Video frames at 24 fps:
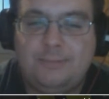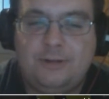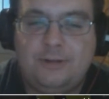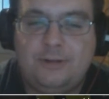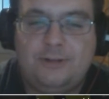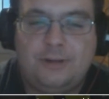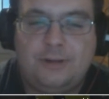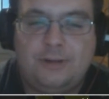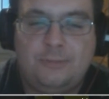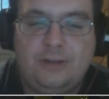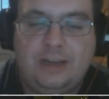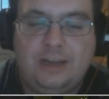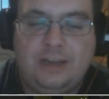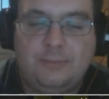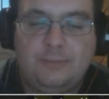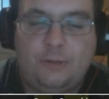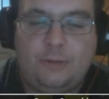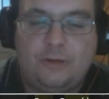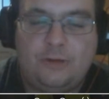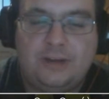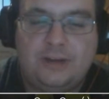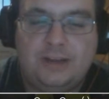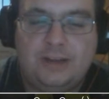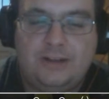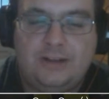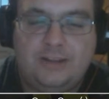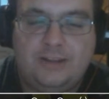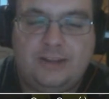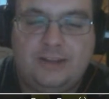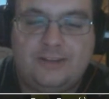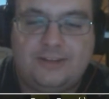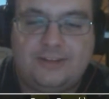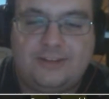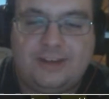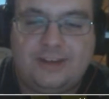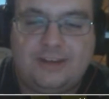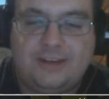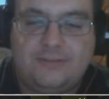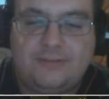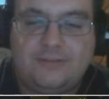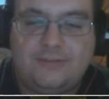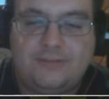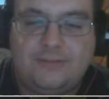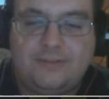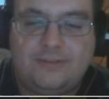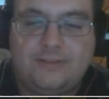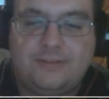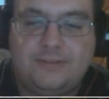I'm pretty sure I'm reading more kill than
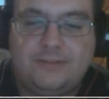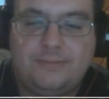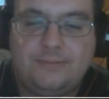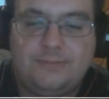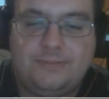save.